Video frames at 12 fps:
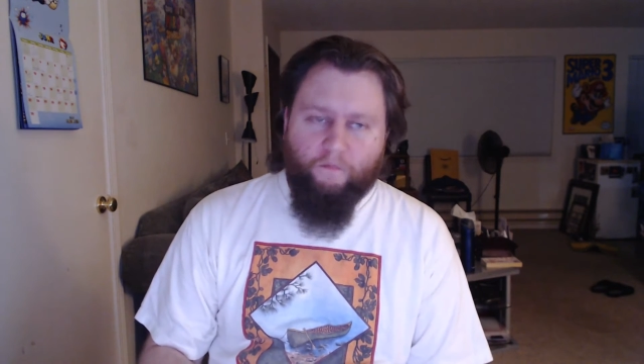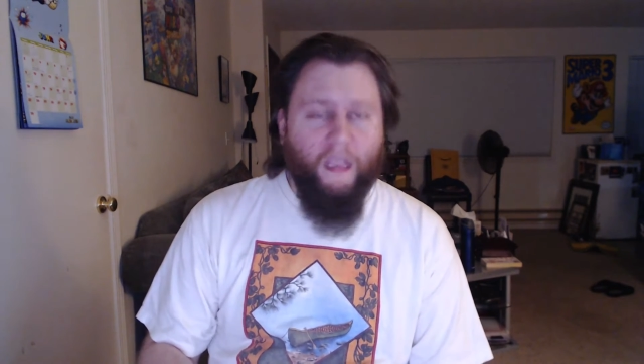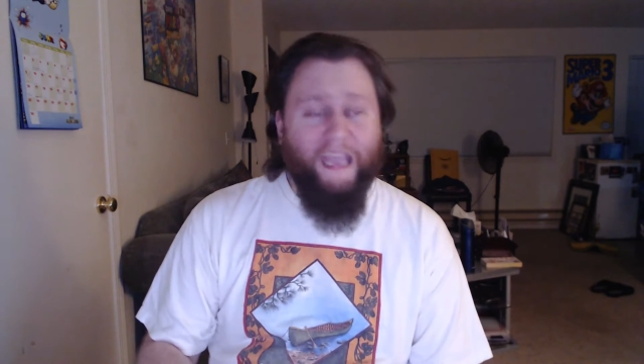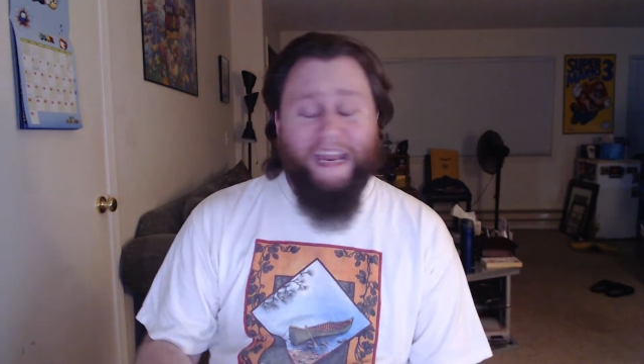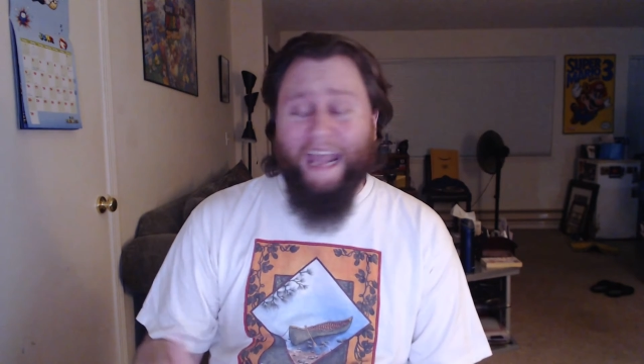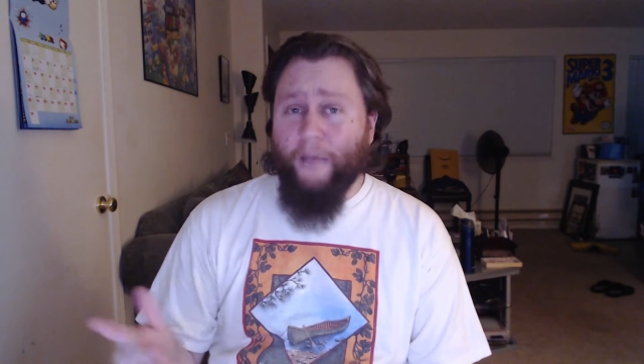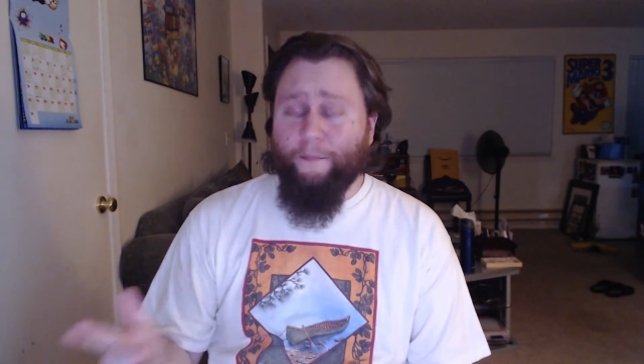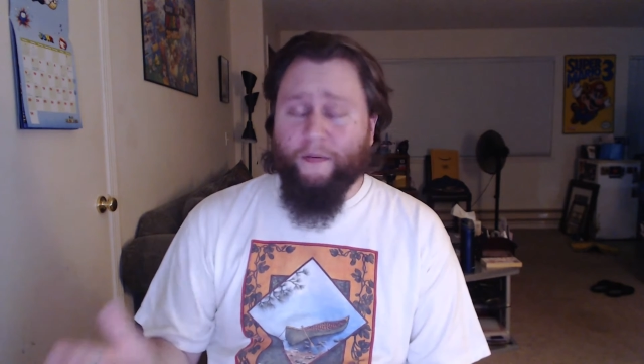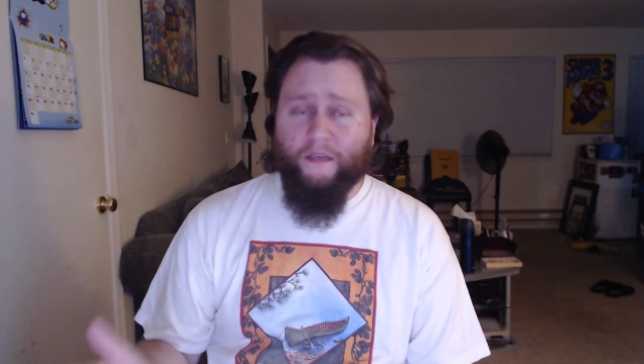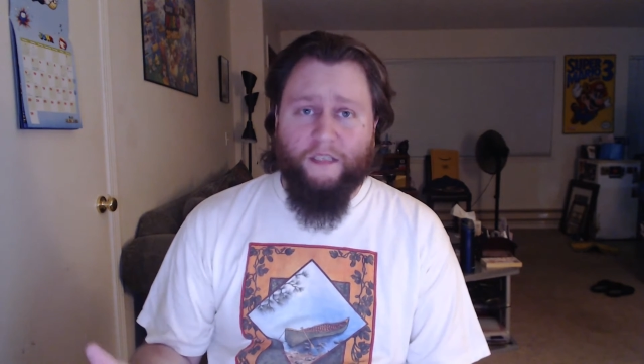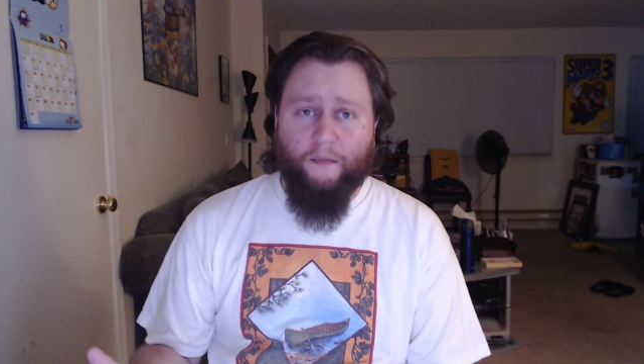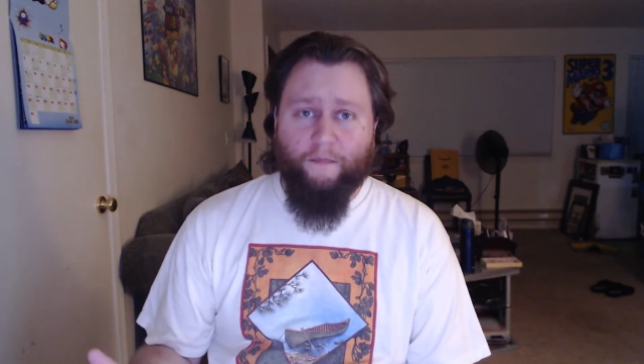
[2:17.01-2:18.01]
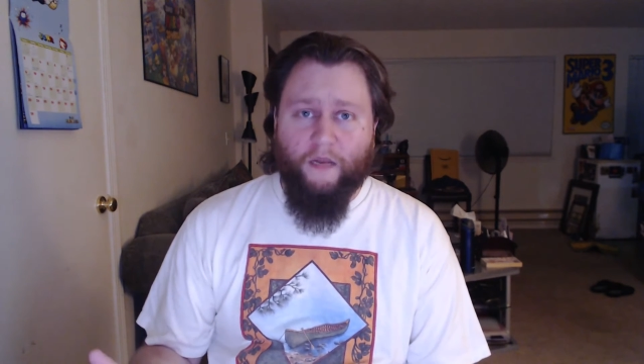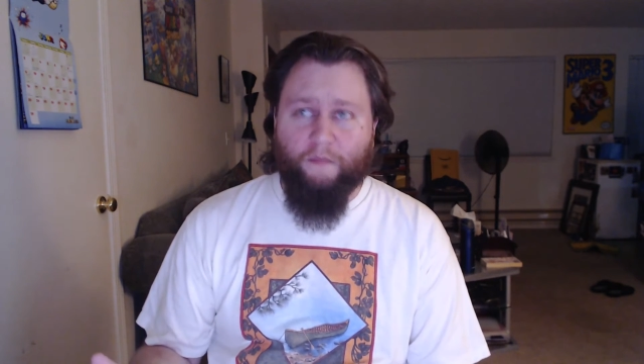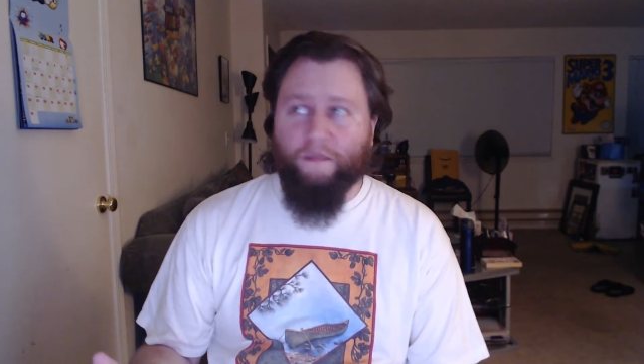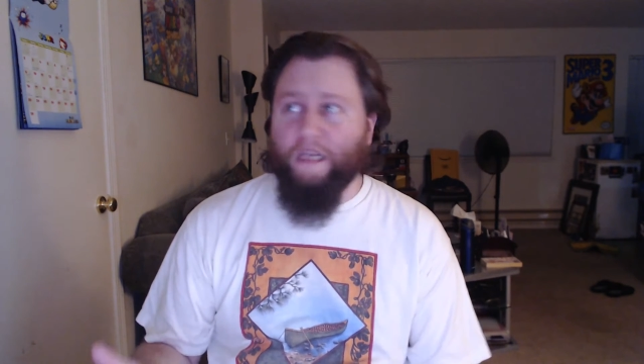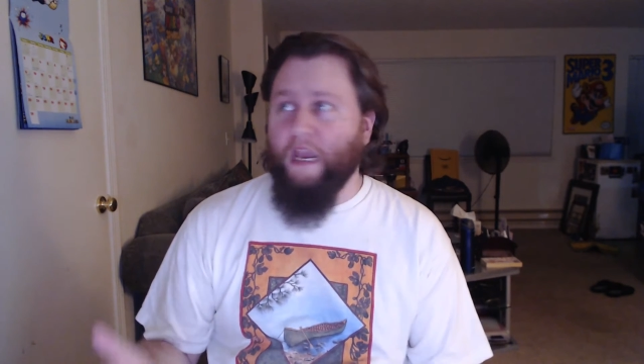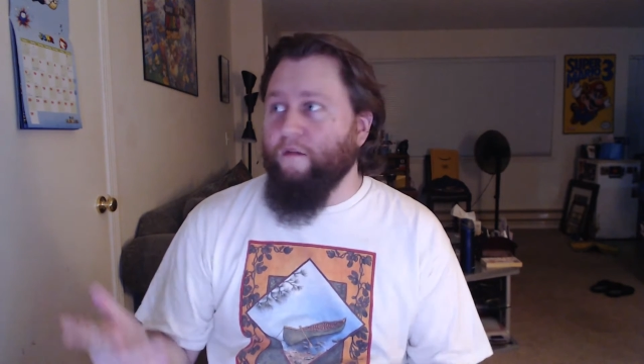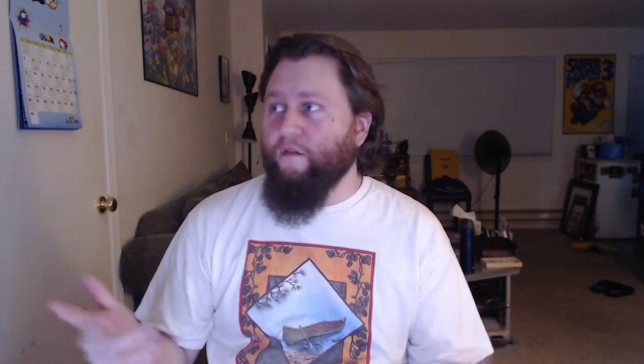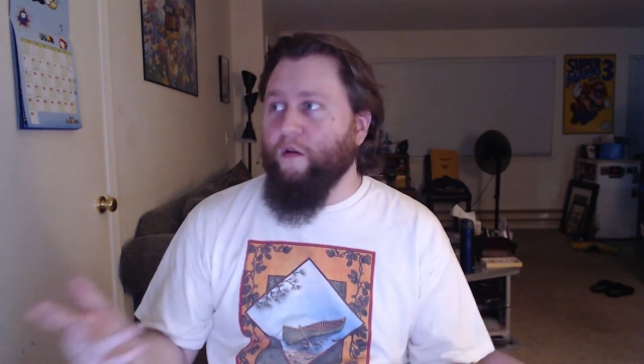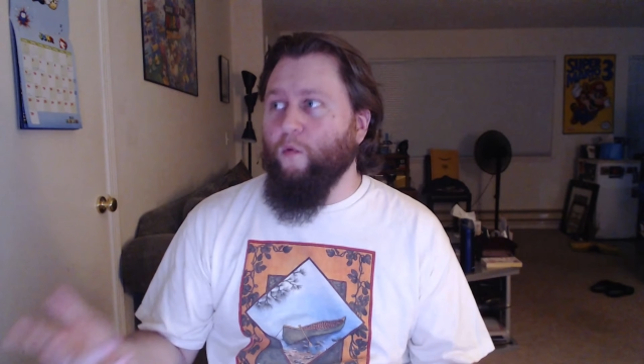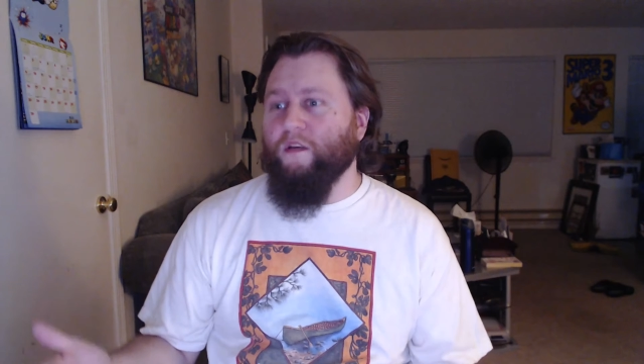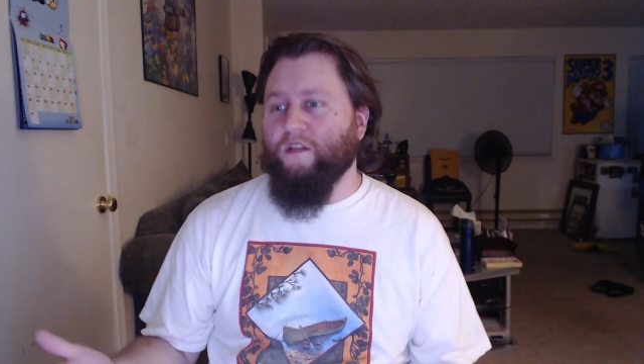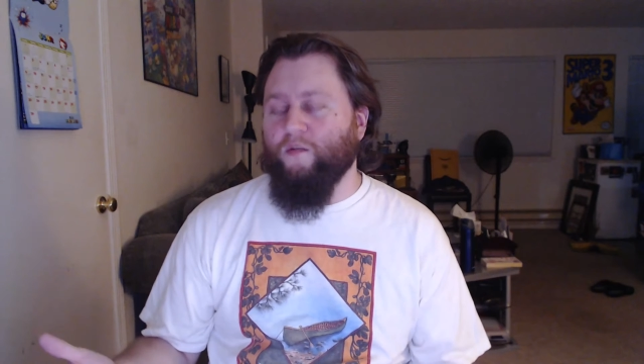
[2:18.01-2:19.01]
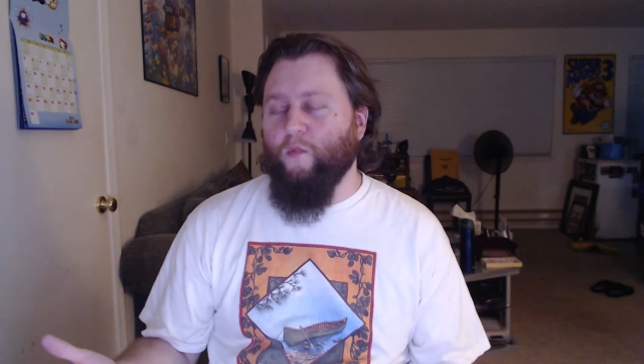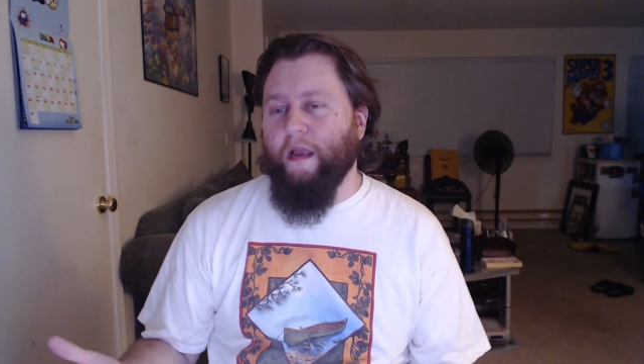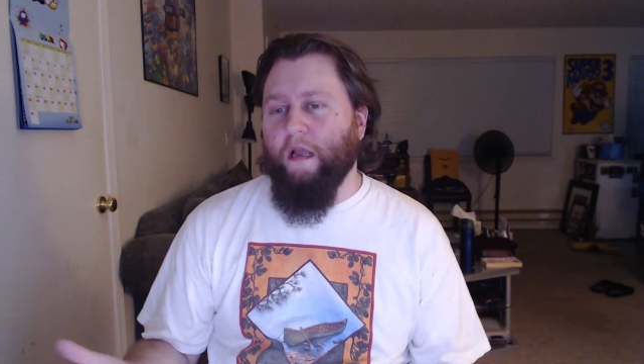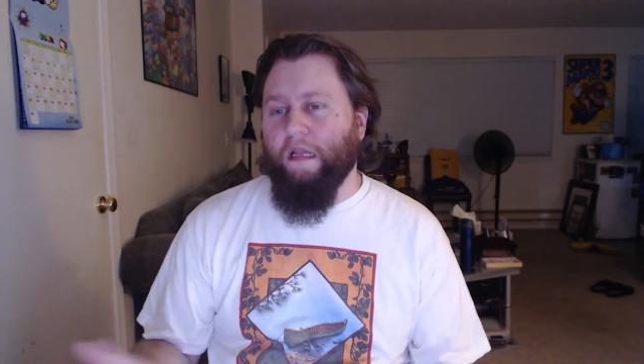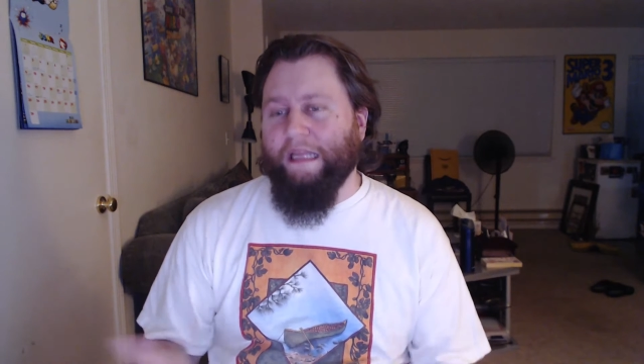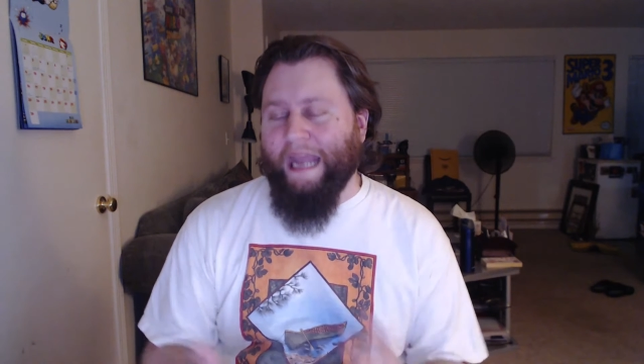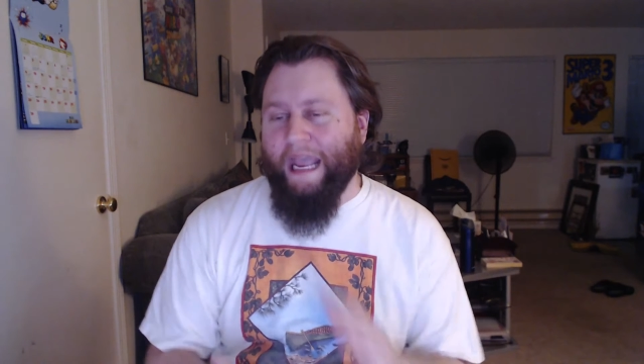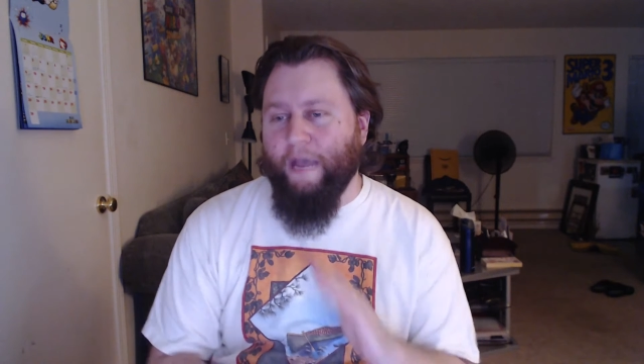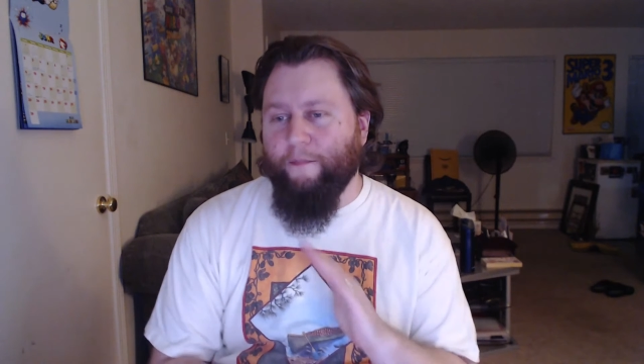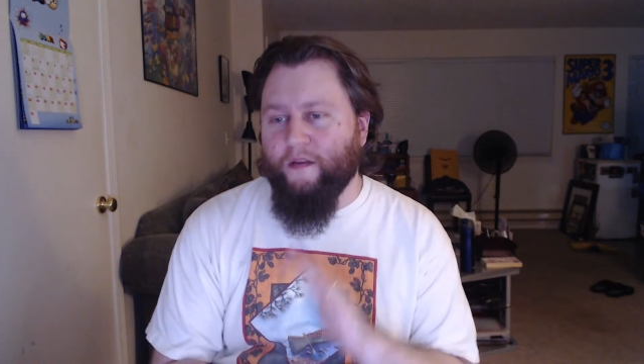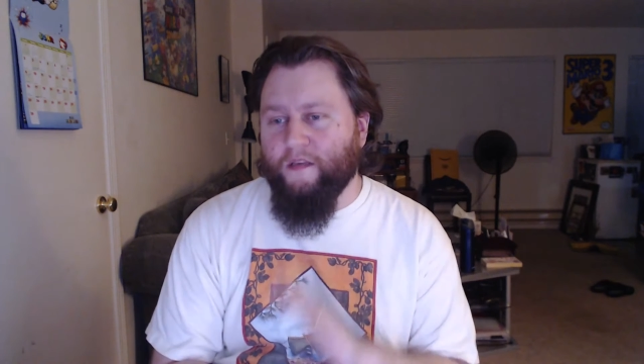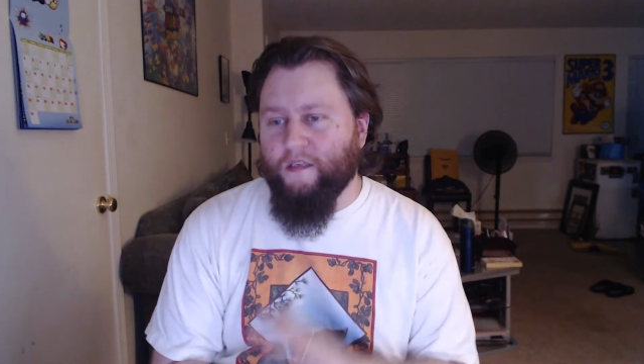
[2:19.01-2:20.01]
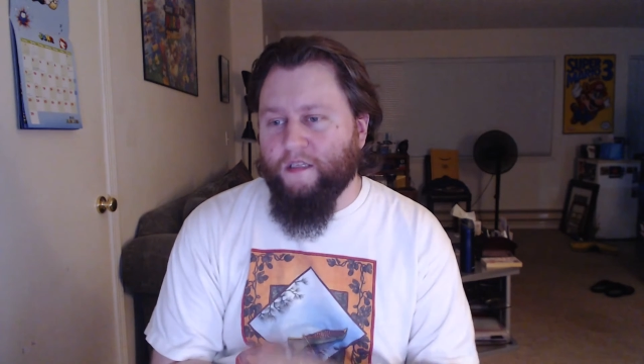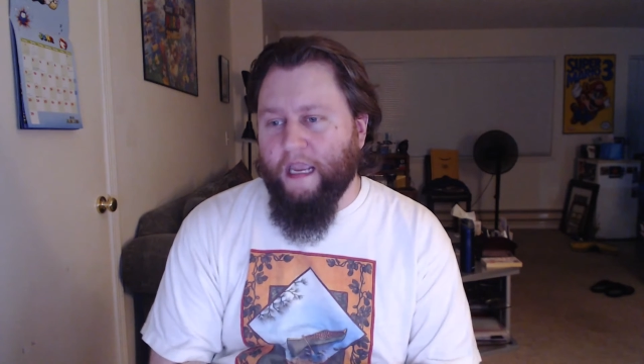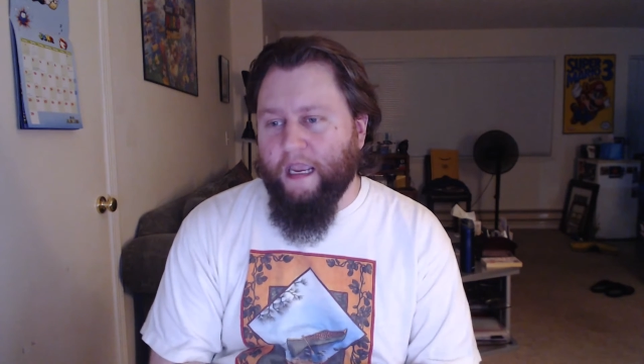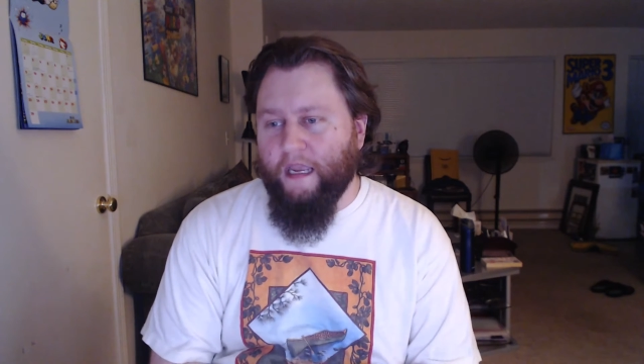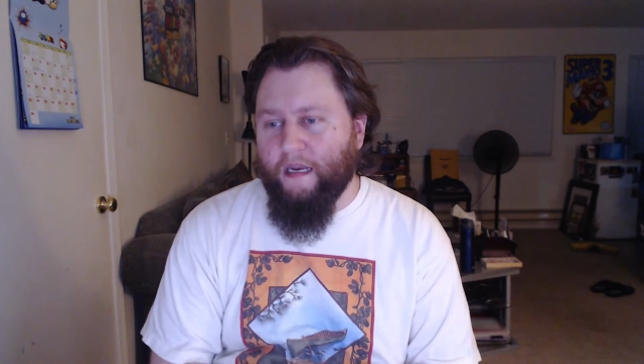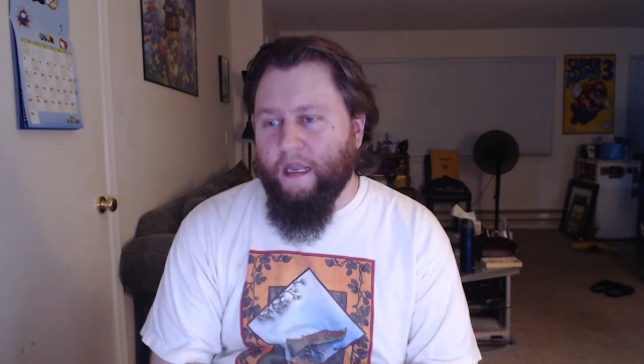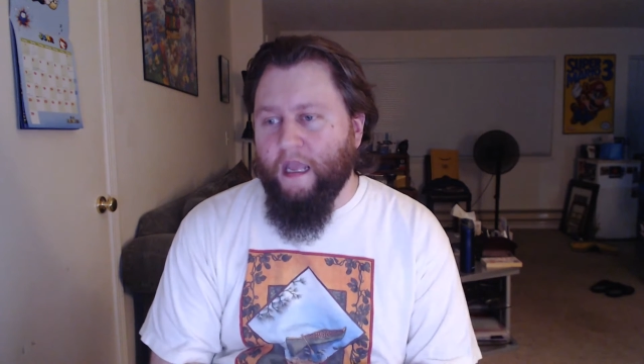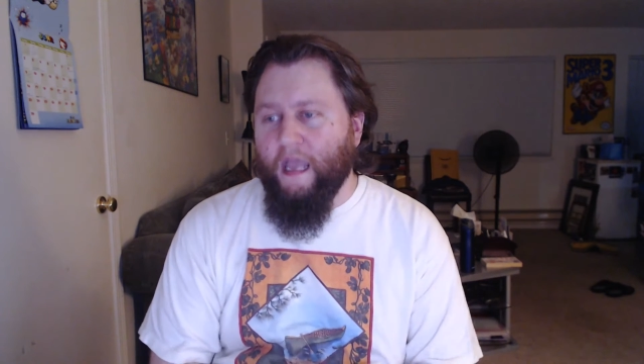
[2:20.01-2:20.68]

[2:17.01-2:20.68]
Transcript: It happens sometimes. Every once in a while, it happens, and